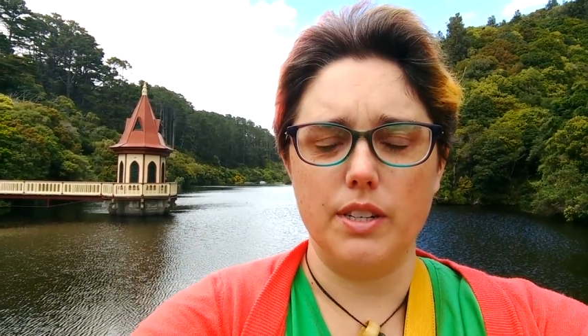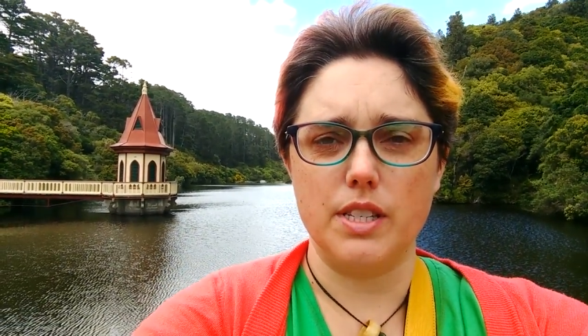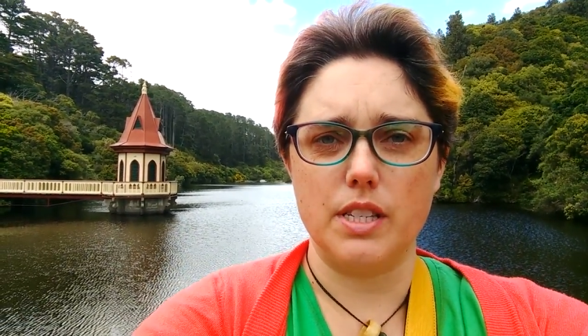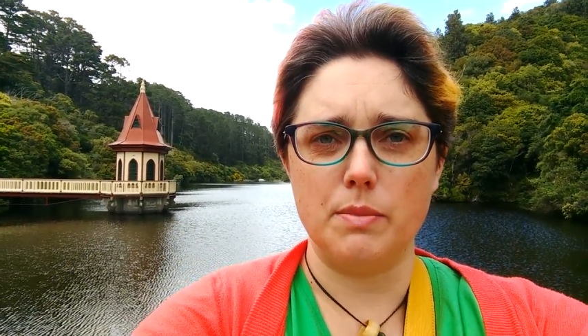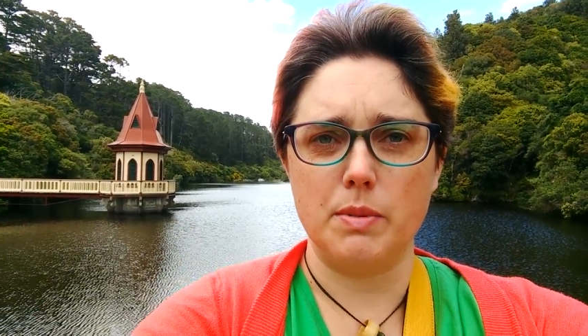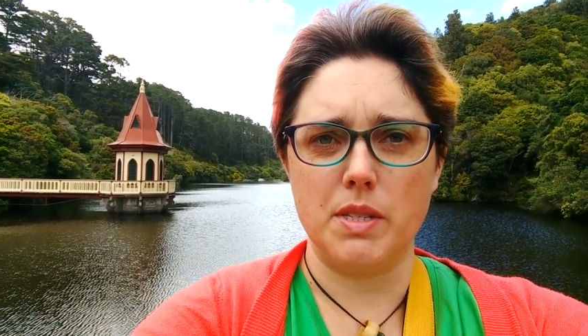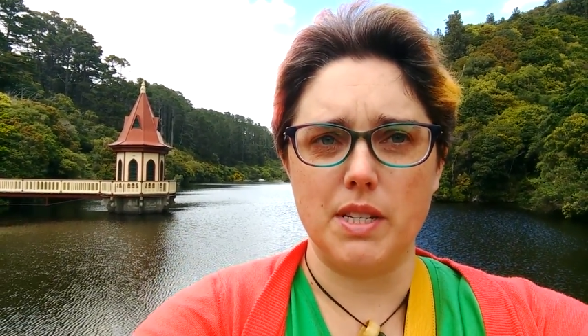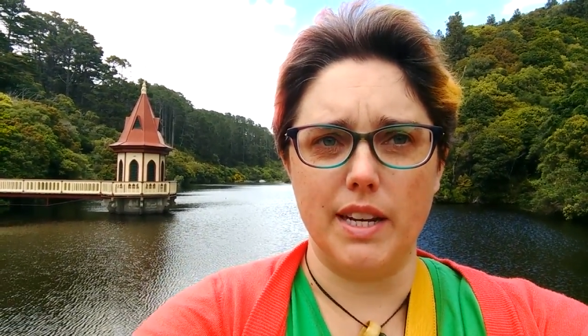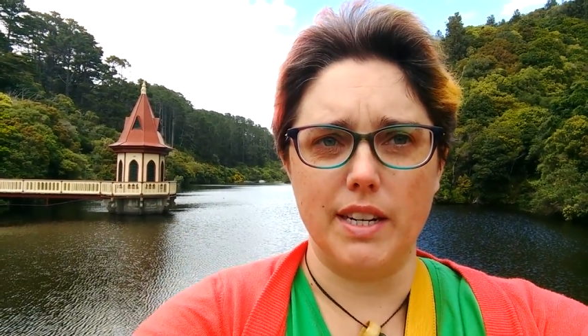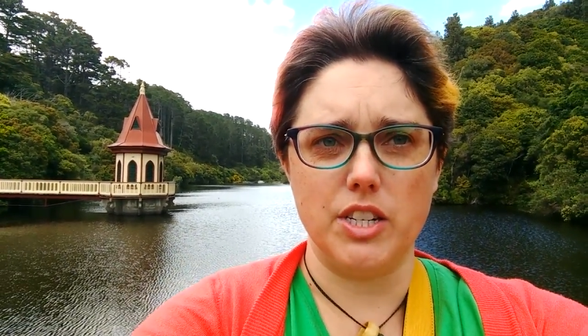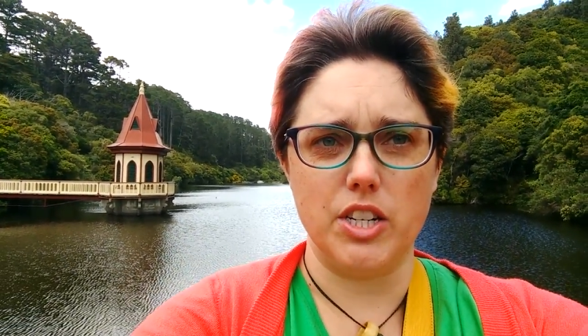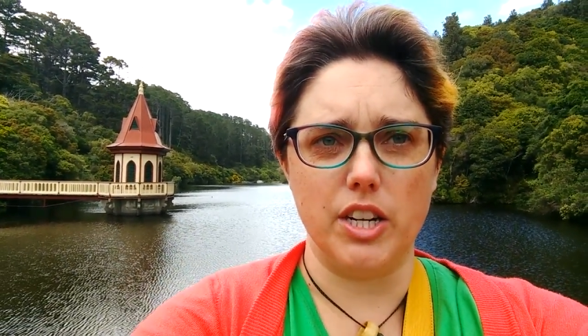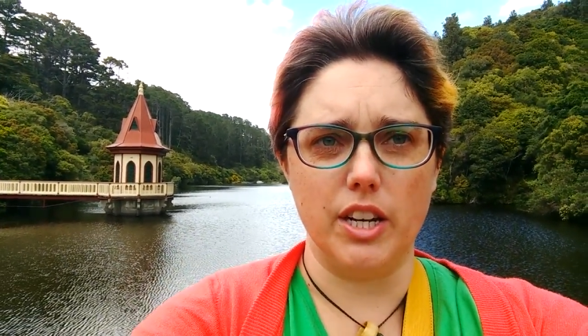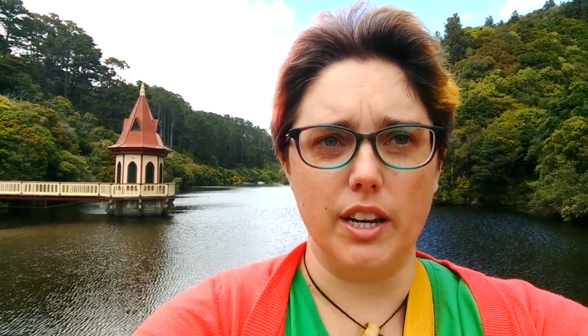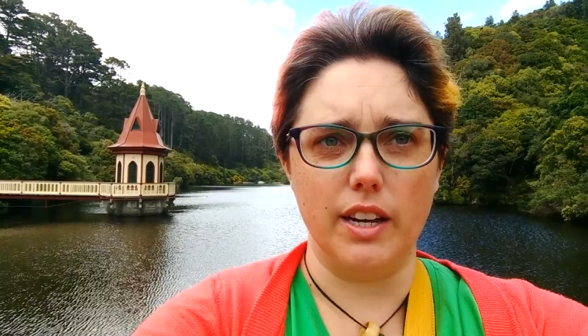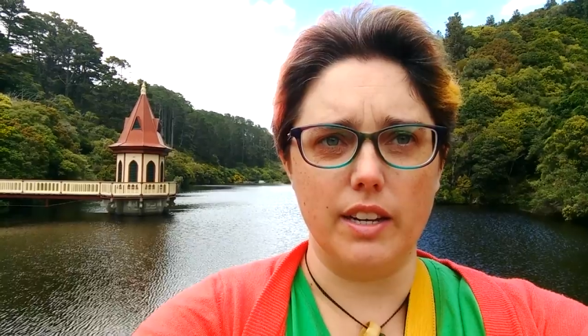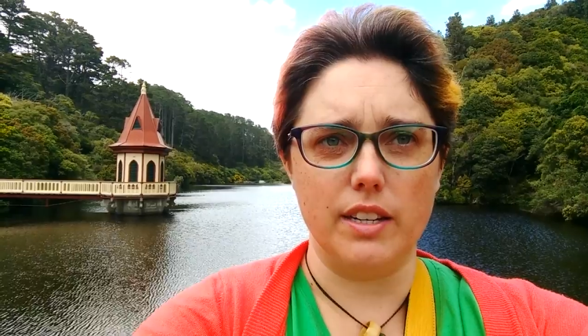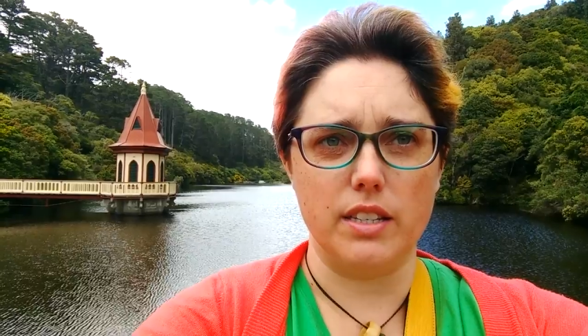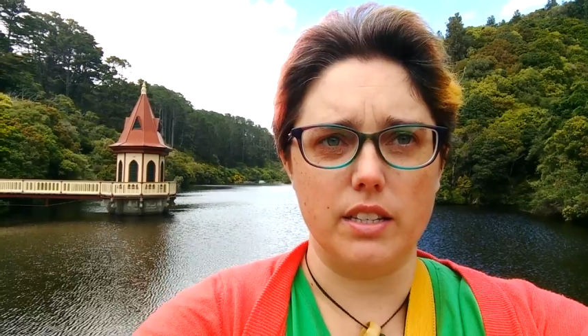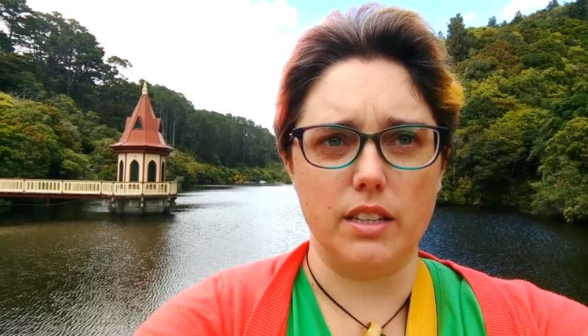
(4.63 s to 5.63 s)

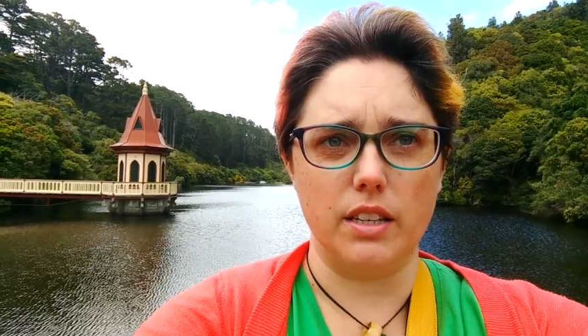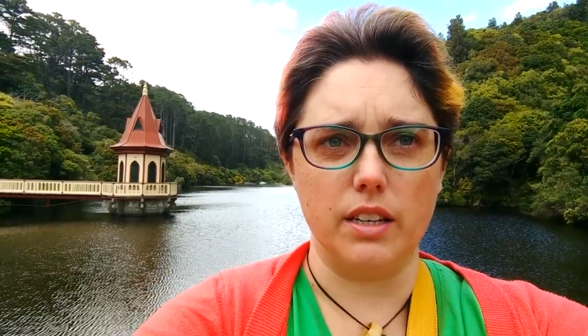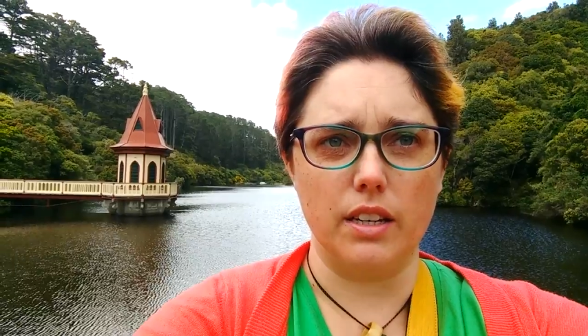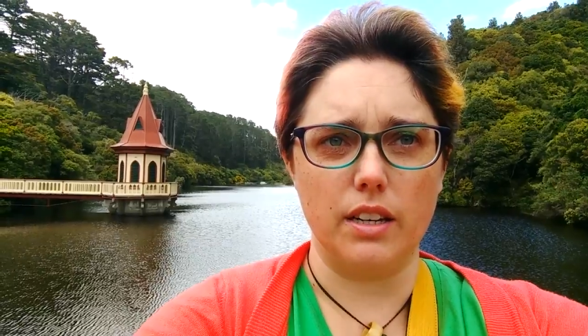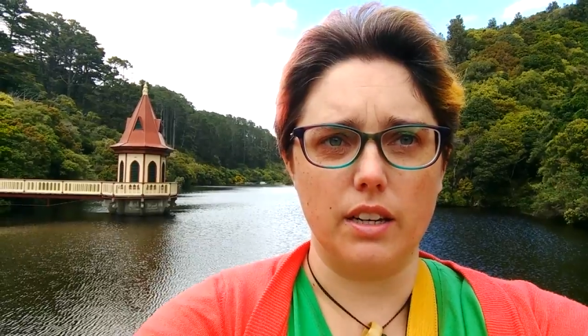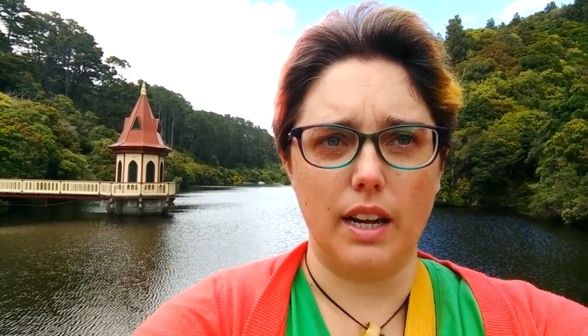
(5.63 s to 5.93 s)
substantiate the